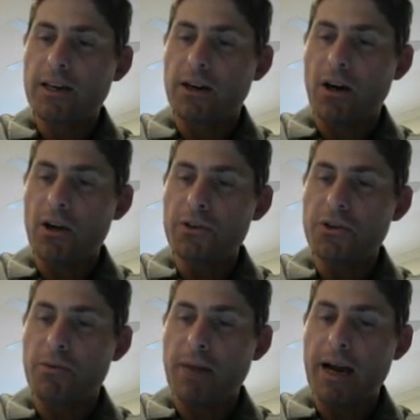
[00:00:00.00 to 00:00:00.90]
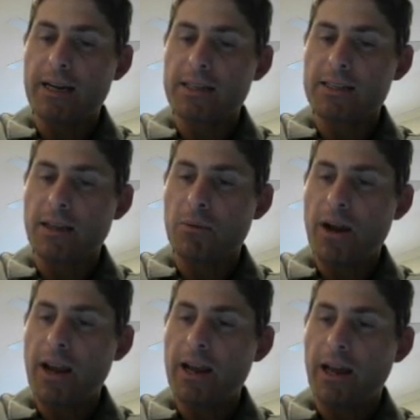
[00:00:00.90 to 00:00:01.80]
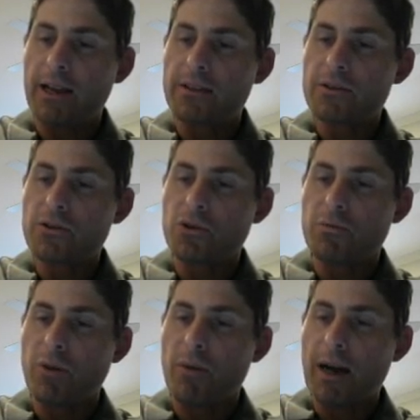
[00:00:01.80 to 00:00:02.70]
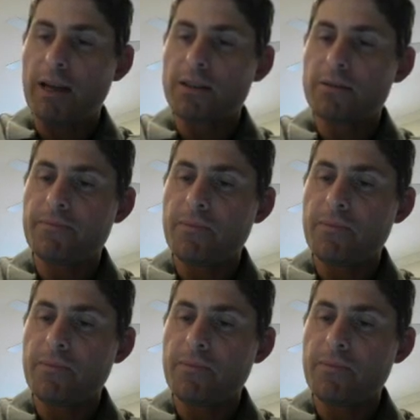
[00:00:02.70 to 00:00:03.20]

and also minus number of halides, 2 bromides.